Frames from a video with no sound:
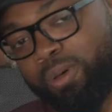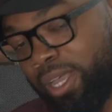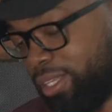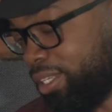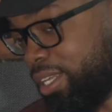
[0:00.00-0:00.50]

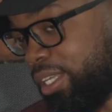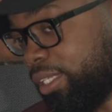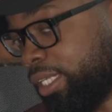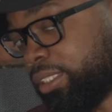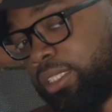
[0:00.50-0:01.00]
But
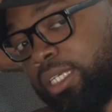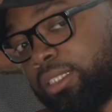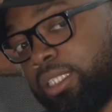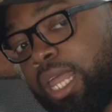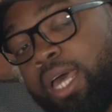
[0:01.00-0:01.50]
listen, there's
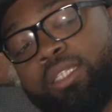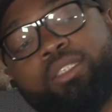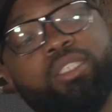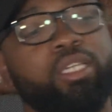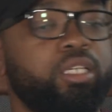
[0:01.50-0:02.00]
a lot of
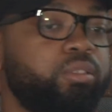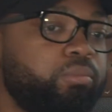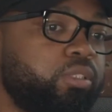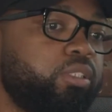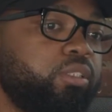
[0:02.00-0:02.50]

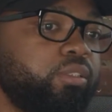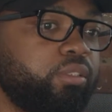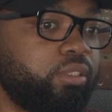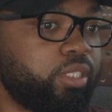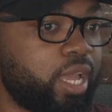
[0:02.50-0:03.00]
teams
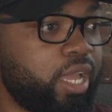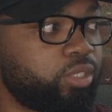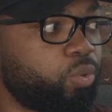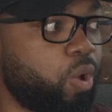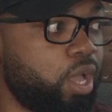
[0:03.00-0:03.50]
that has
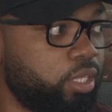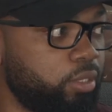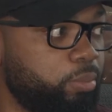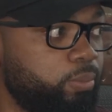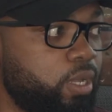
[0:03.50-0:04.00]

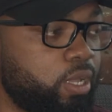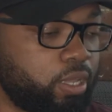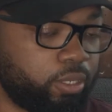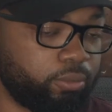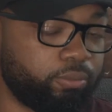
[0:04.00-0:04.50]
quality
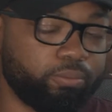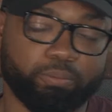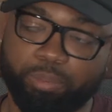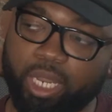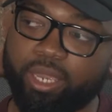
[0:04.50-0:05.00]

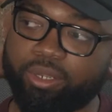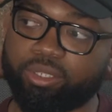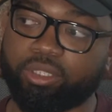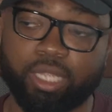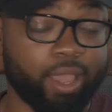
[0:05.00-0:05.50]

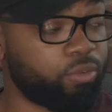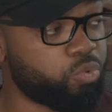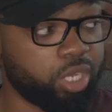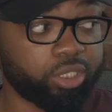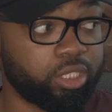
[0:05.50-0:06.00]
players that
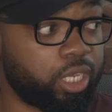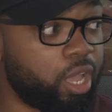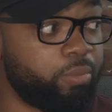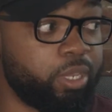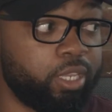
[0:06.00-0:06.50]
Russ could
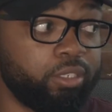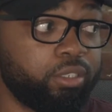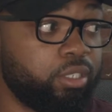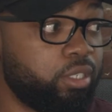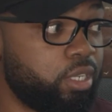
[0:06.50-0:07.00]
come in
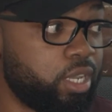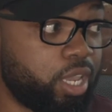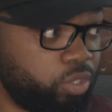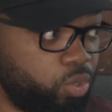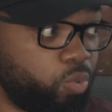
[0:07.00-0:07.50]

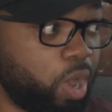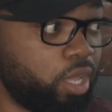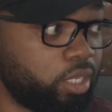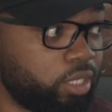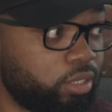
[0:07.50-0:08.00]
and do
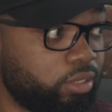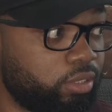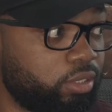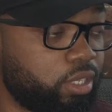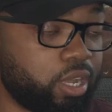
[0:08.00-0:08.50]
well in.